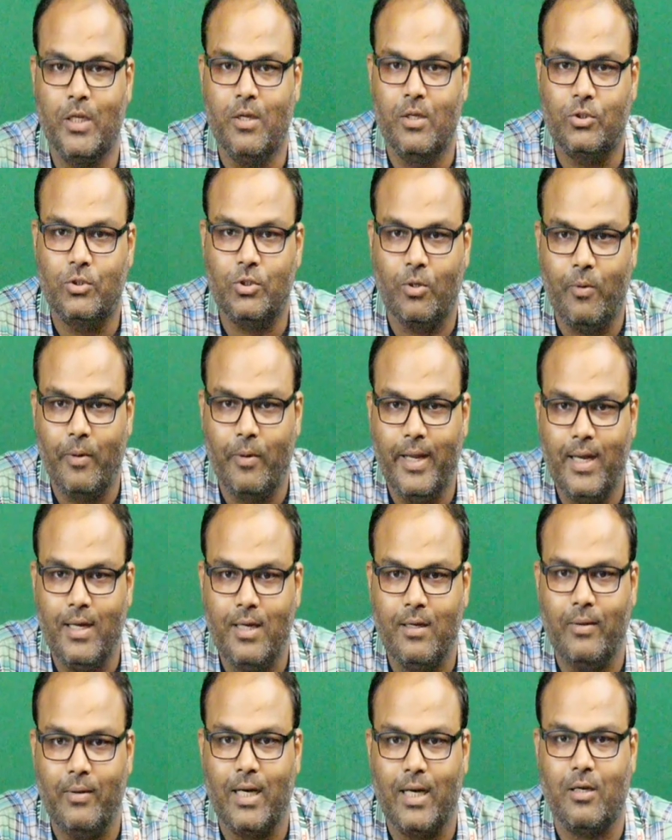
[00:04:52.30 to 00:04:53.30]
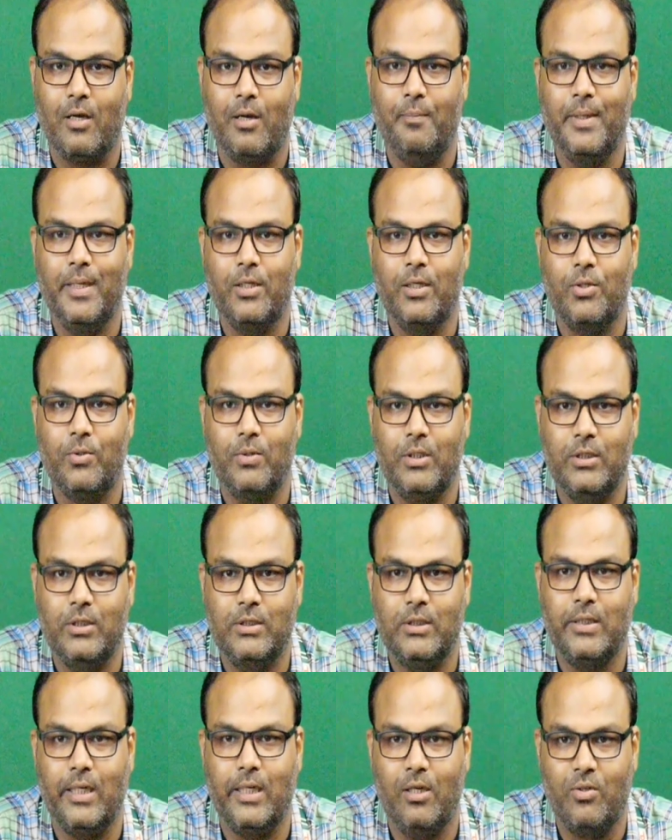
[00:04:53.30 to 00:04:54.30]
So when we are coming to
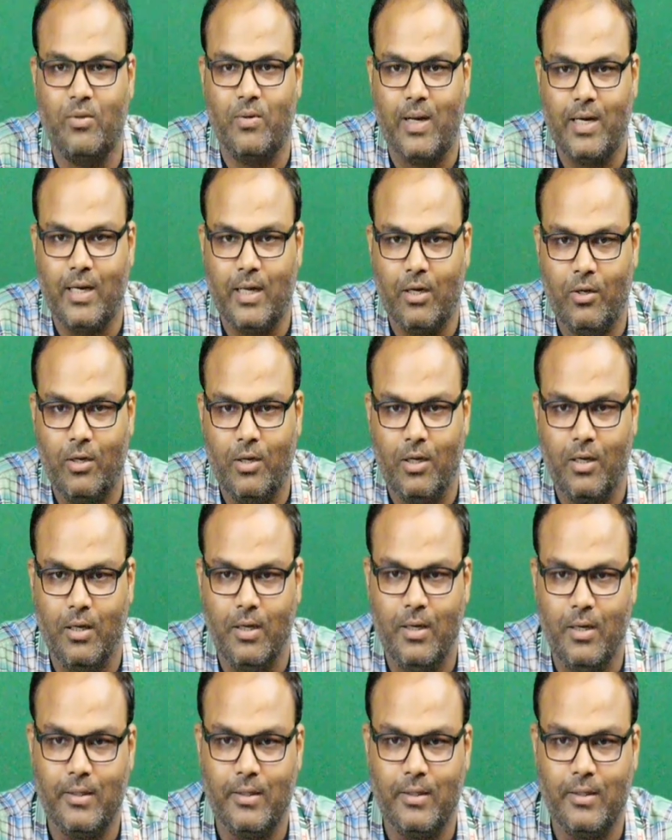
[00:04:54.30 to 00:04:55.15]
digital to analog,